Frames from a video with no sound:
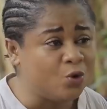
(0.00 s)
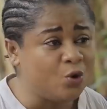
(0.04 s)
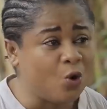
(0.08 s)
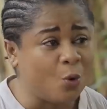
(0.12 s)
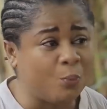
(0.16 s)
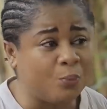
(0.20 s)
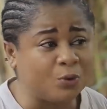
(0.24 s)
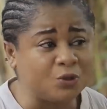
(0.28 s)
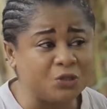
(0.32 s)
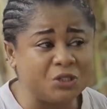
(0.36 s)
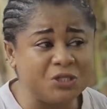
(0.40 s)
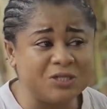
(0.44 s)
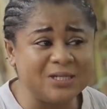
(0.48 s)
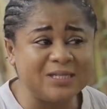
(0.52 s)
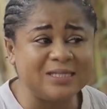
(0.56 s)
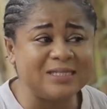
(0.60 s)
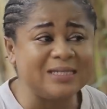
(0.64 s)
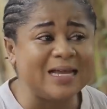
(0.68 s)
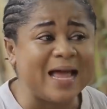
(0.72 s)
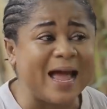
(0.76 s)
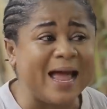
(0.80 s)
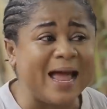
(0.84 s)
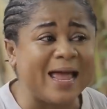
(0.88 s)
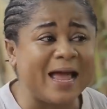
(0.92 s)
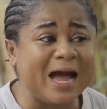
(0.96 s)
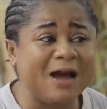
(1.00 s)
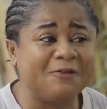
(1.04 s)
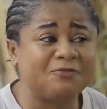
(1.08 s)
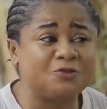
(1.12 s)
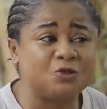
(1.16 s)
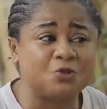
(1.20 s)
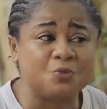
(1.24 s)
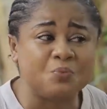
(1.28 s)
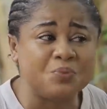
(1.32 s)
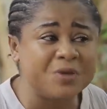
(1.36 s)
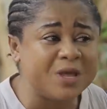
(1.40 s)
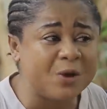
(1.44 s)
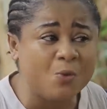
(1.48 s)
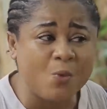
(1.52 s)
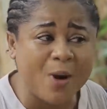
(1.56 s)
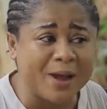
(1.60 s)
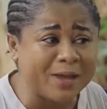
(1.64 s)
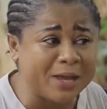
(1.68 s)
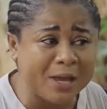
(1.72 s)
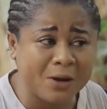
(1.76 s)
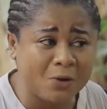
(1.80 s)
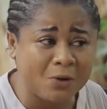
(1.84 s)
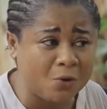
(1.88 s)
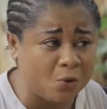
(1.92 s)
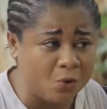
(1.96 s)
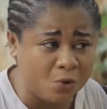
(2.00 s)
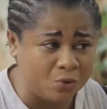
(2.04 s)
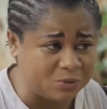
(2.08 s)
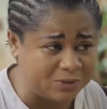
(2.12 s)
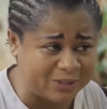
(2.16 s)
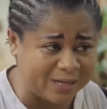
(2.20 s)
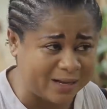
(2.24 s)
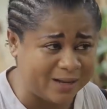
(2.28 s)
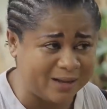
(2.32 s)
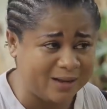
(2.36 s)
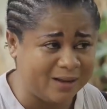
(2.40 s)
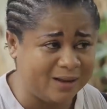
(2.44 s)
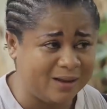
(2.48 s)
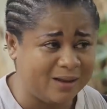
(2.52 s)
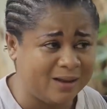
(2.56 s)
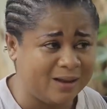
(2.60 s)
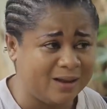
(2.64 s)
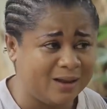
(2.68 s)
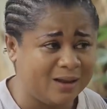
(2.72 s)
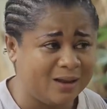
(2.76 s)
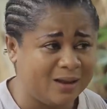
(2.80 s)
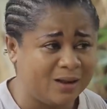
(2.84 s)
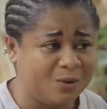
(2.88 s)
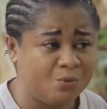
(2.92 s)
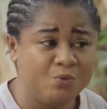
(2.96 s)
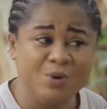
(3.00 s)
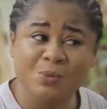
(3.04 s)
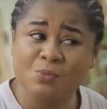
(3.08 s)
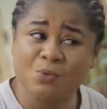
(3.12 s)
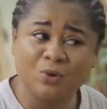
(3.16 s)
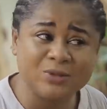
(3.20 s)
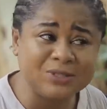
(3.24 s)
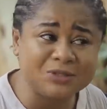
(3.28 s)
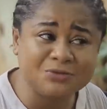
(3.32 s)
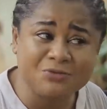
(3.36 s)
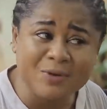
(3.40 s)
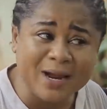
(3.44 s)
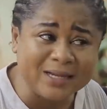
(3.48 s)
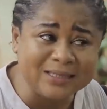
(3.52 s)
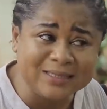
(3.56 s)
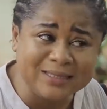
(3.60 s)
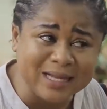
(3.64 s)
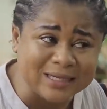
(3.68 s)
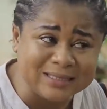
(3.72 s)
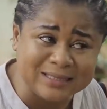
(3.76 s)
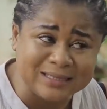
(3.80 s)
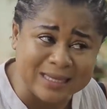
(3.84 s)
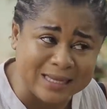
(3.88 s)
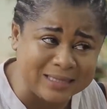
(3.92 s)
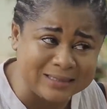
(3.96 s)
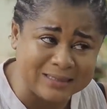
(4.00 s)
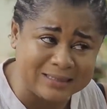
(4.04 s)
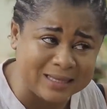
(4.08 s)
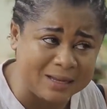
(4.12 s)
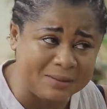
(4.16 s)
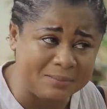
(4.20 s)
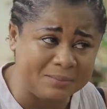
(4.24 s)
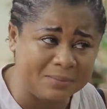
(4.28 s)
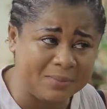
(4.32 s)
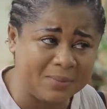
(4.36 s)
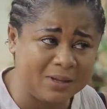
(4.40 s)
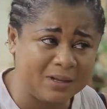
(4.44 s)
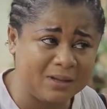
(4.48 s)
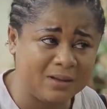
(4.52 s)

only opportunity I have to be a WAEC holder. We must write that exam.